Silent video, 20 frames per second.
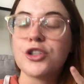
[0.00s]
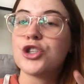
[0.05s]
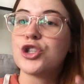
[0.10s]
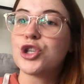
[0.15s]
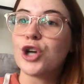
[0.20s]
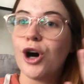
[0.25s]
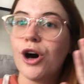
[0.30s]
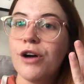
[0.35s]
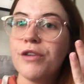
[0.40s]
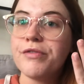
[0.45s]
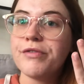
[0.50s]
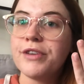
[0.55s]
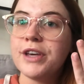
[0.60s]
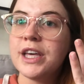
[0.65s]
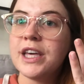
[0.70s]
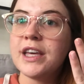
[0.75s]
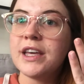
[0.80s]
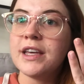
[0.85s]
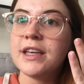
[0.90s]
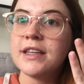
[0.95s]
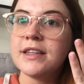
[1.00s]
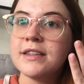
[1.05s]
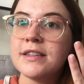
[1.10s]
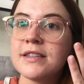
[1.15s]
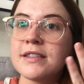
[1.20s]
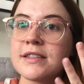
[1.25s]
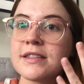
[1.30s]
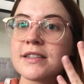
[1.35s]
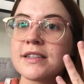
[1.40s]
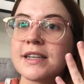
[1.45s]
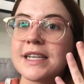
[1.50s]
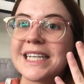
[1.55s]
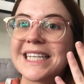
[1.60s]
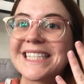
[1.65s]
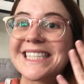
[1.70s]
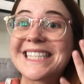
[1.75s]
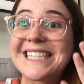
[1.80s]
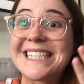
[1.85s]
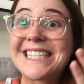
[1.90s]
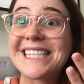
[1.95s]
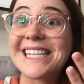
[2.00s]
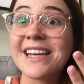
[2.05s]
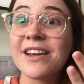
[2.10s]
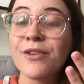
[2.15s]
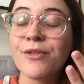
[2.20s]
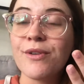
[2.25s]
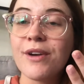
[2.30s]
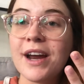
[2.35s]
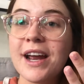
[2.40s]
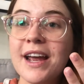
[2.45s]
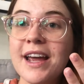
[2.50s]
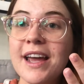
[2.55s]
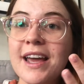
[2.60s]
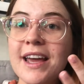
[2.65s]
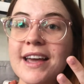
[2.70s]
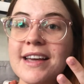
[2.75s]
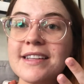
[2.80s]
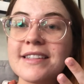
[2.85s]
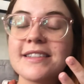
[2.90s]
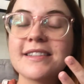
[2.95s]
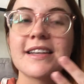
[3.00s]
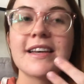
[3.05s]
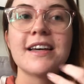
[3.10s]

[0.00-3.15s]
dolphins, stingrays,